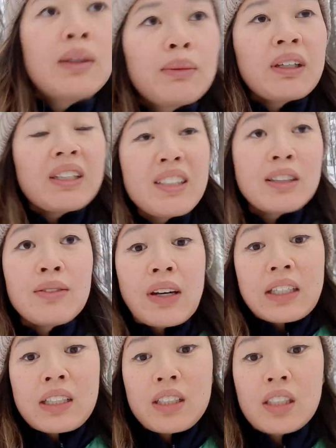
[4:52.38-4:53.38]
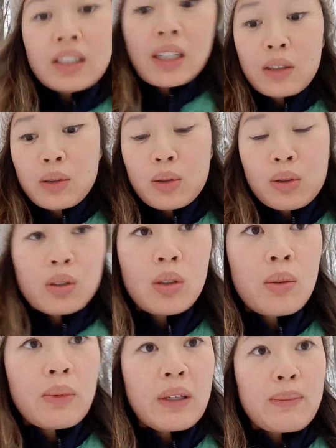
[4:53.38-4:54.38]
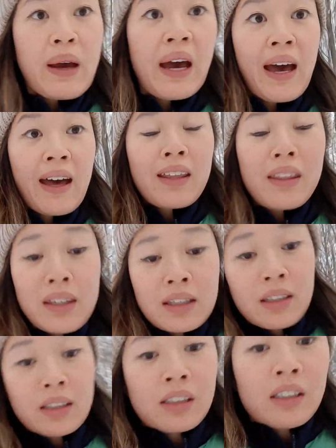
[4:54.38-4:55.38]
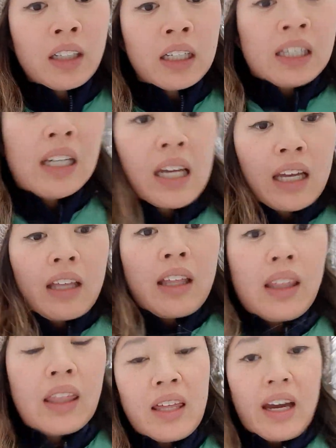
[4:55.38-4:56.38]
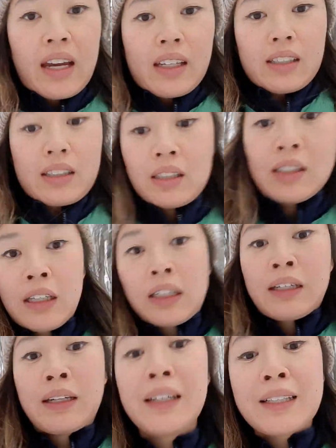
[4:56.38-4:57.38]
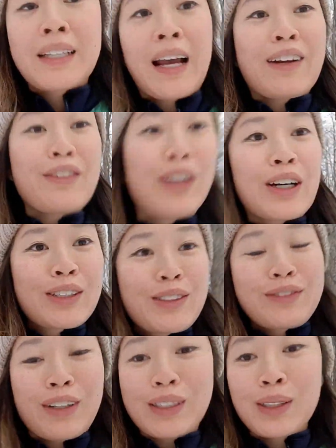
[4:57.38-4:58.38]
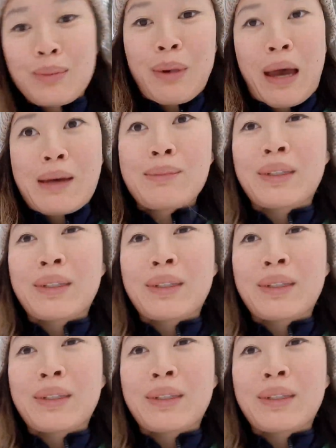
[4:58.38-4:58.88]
The disadvantage is that there's so many paths that it's kind of hard to follow the map